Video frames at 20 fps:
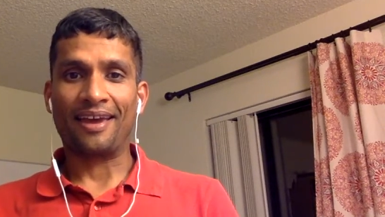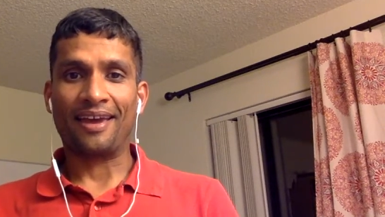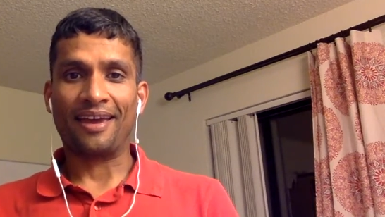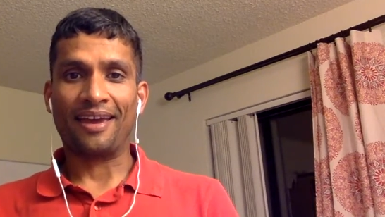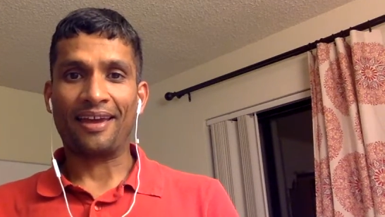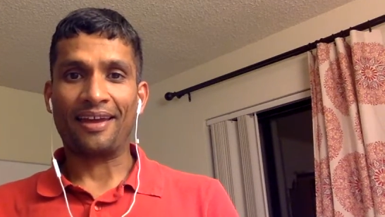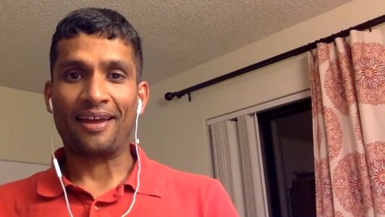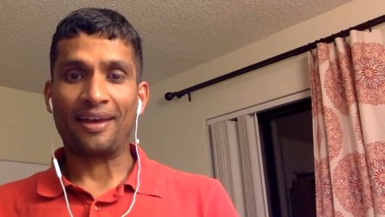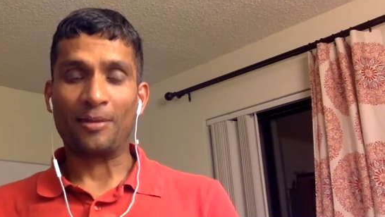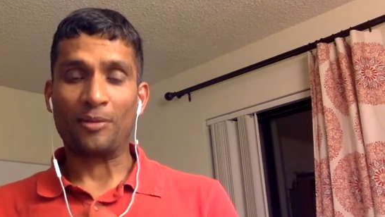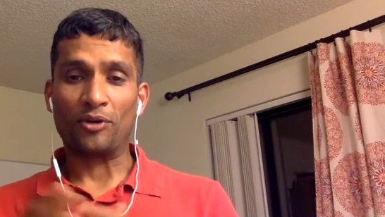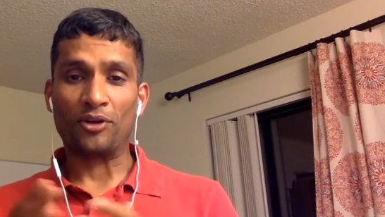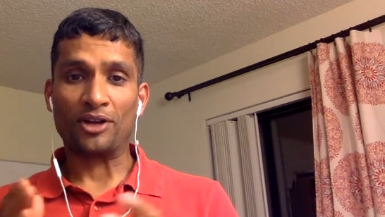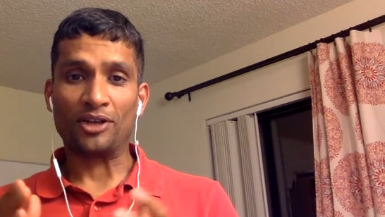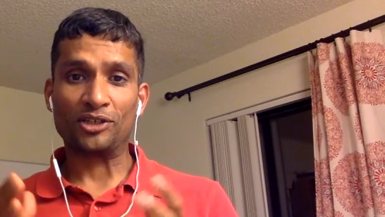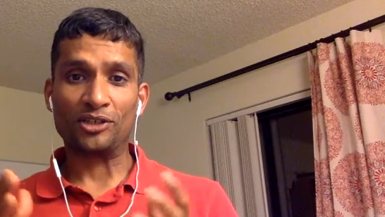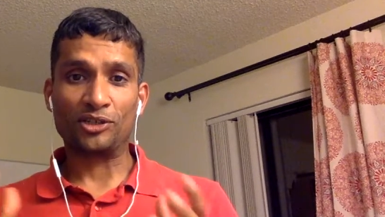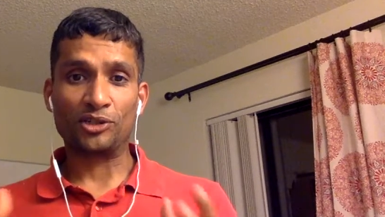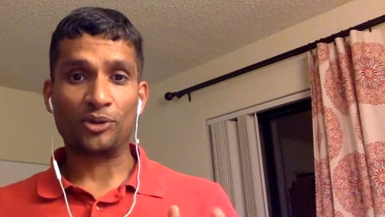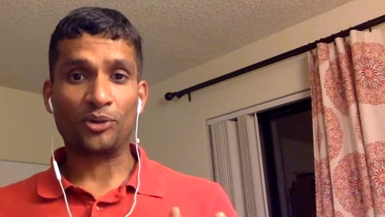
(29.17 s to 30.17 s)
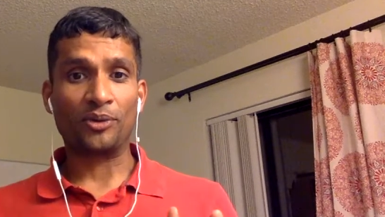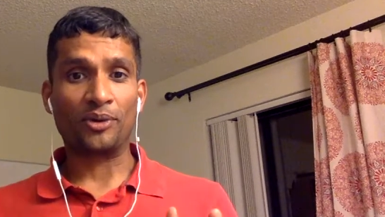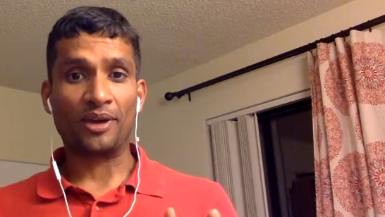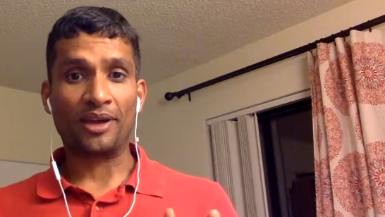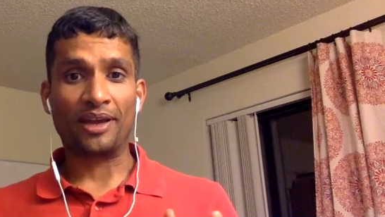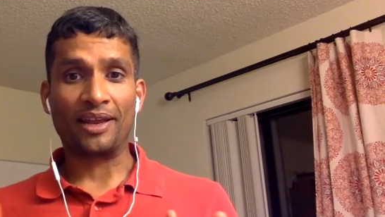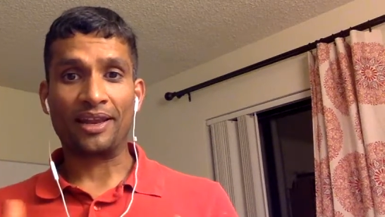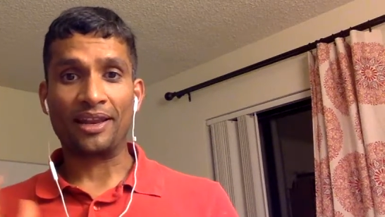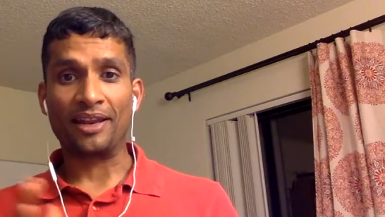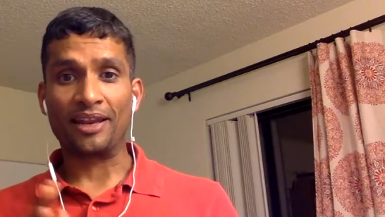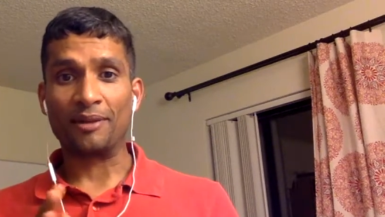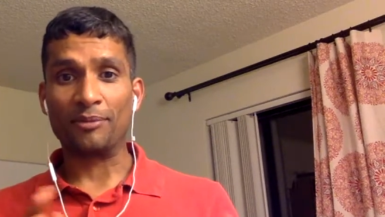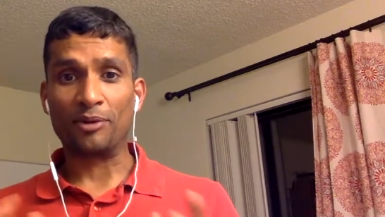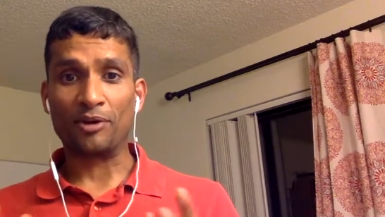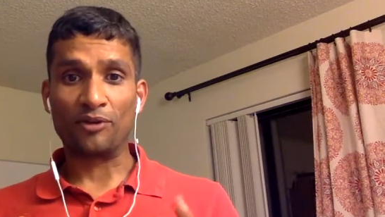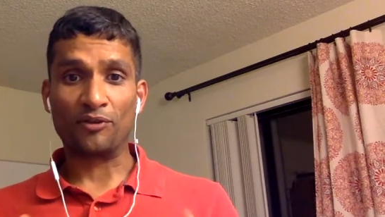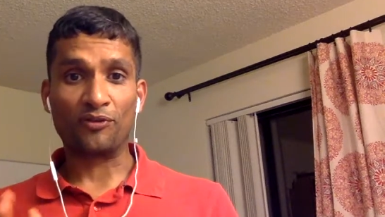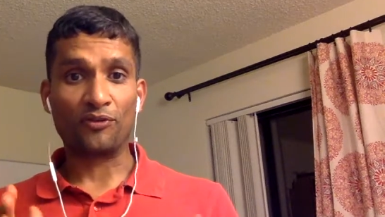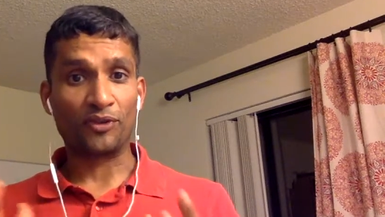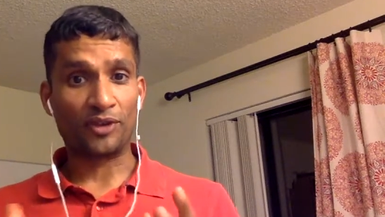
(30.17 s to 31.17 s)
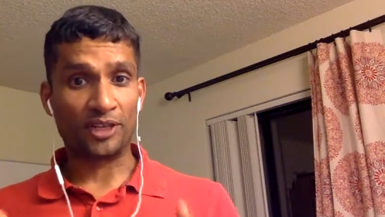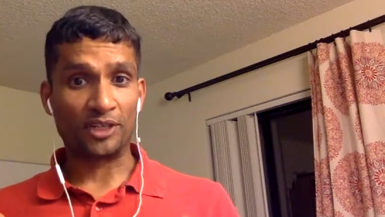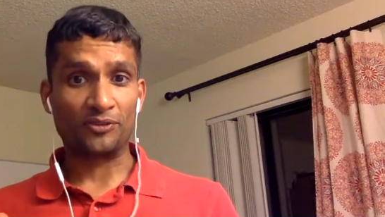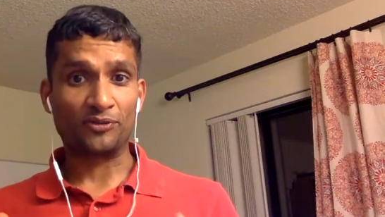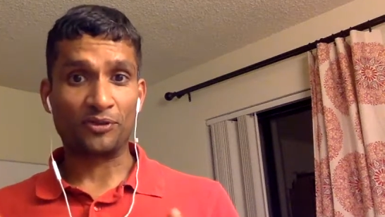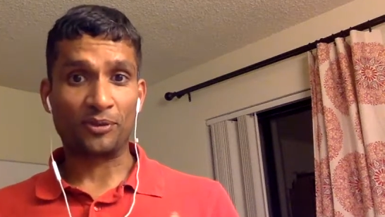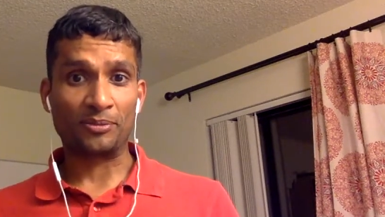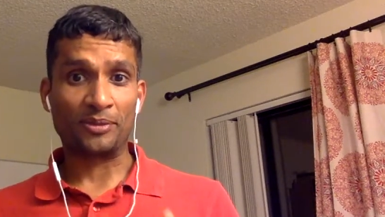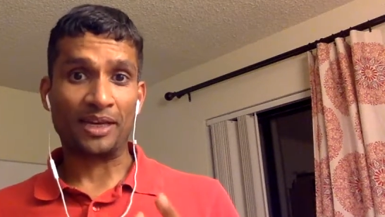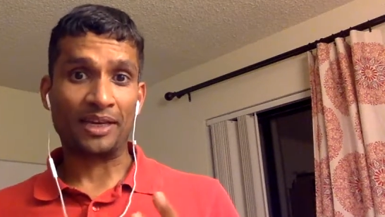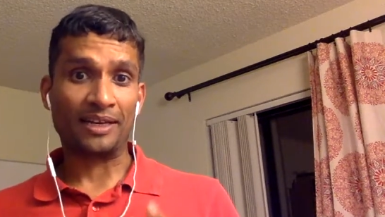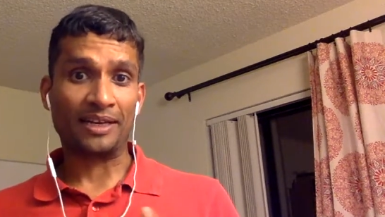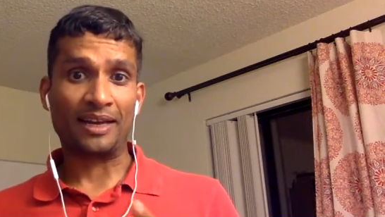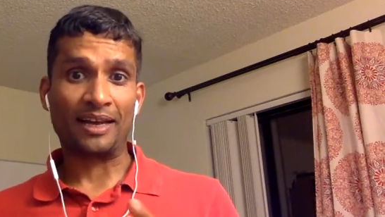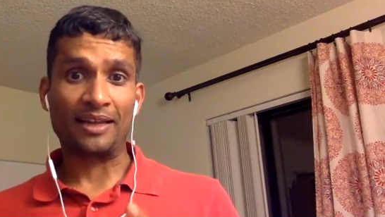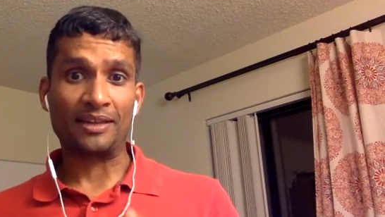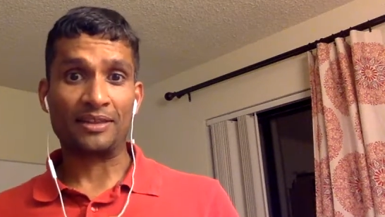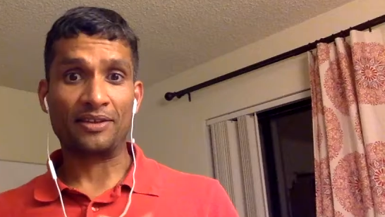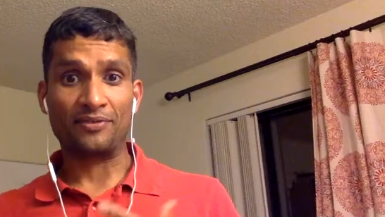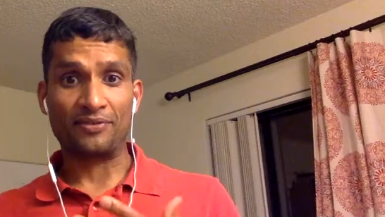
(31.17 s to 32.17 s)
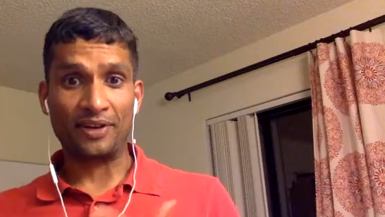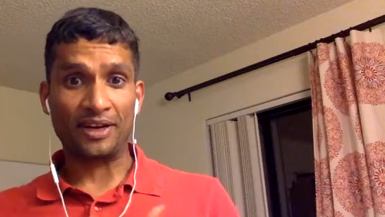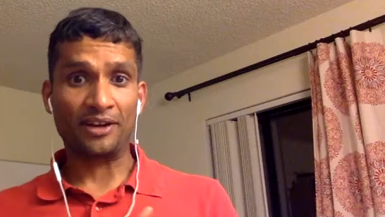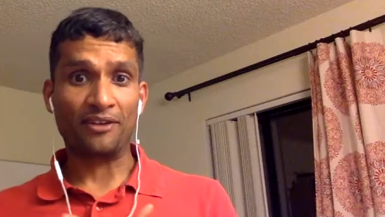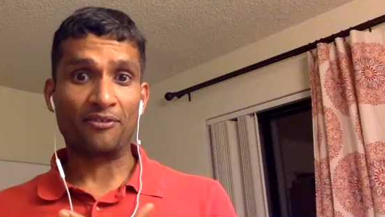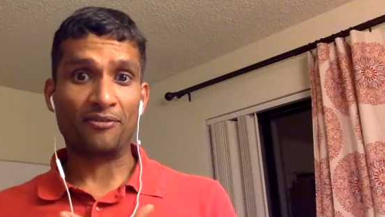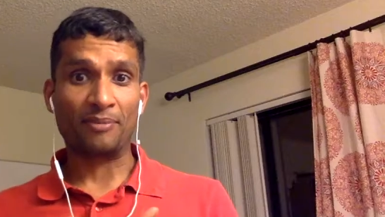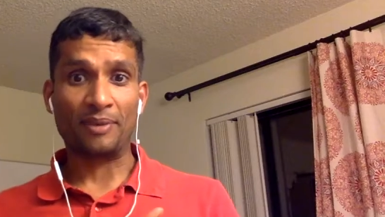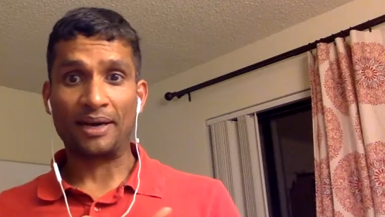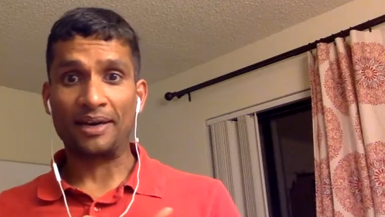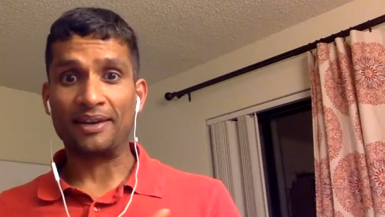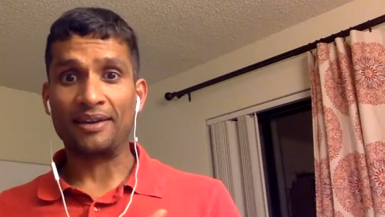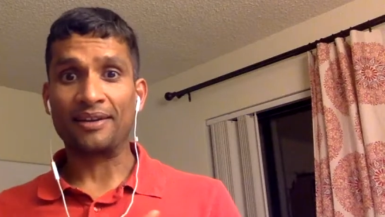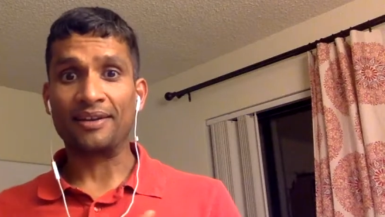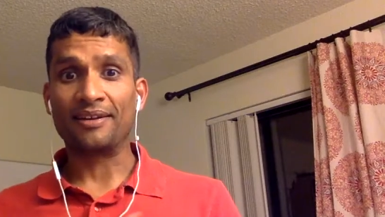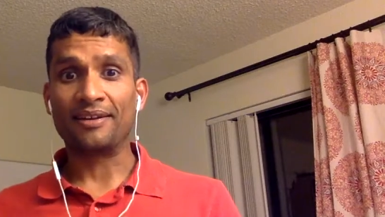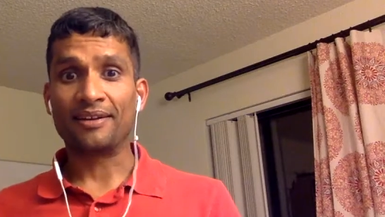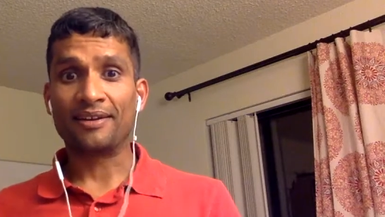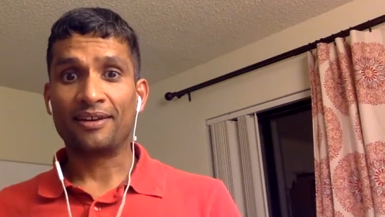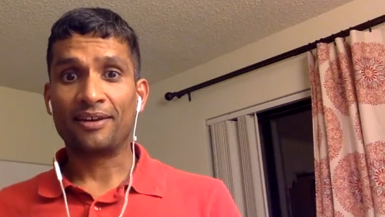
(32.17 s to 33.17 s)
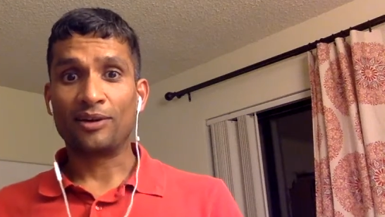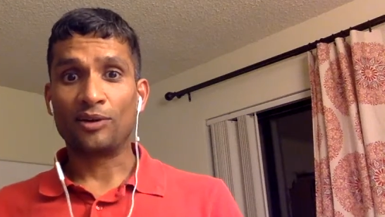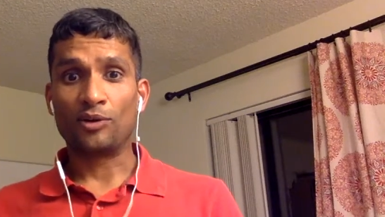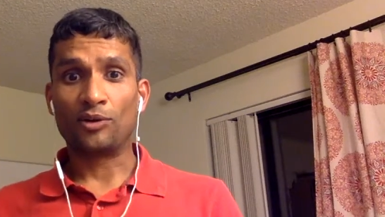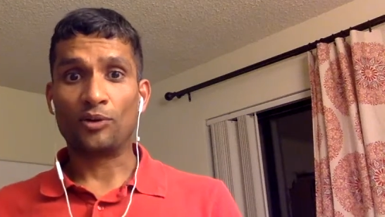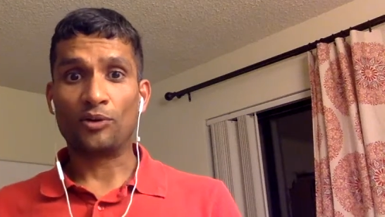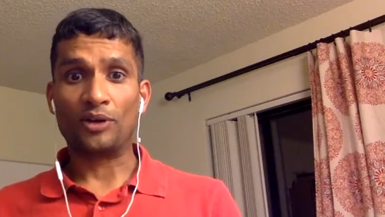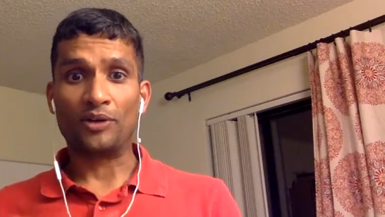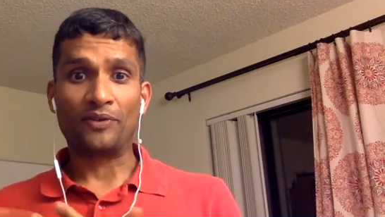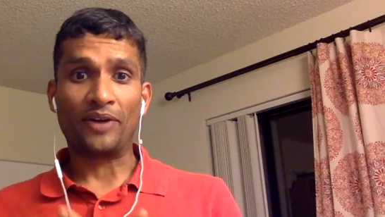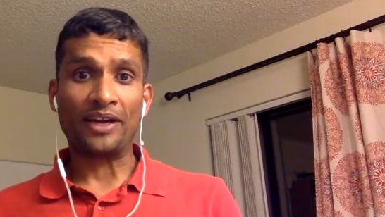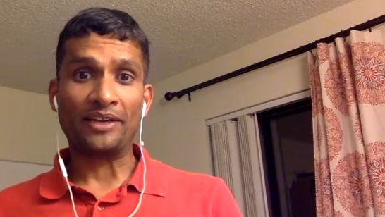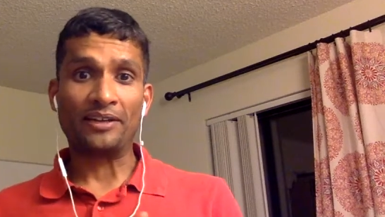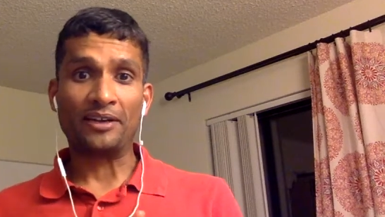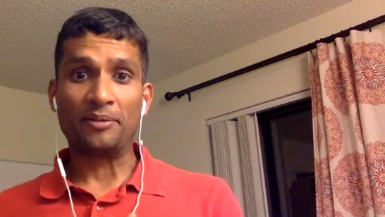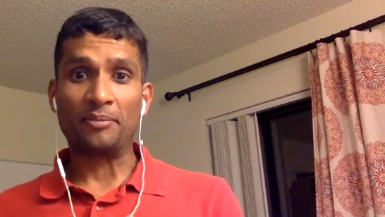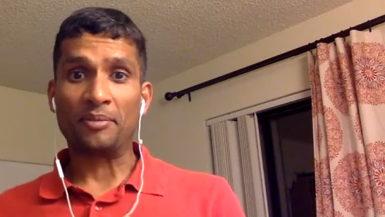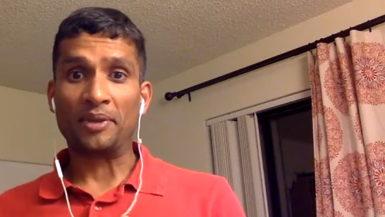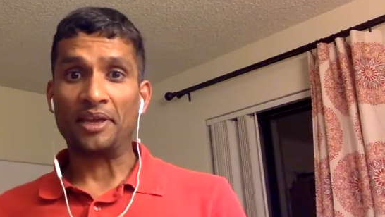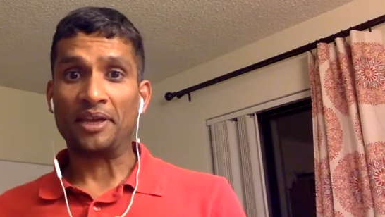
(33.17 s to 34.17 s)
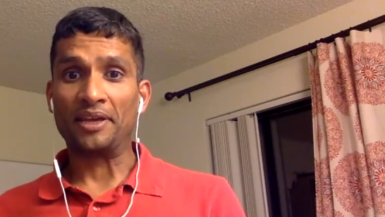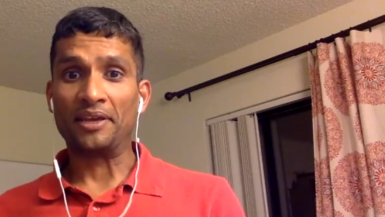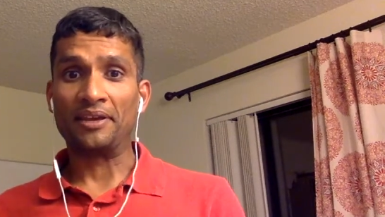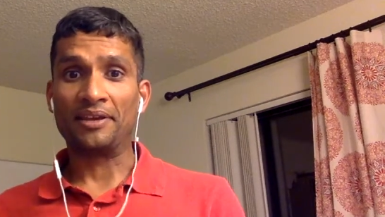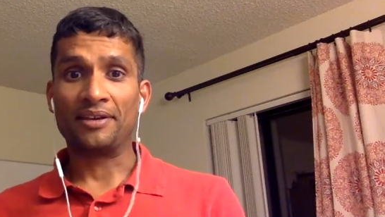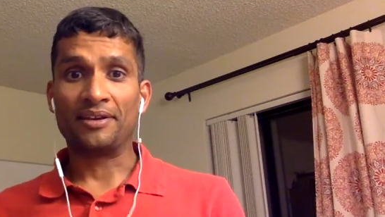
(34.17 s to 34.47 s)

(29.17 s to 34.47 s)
and I'm gonna show a little bit of footage from that class. A friend of mine who invited me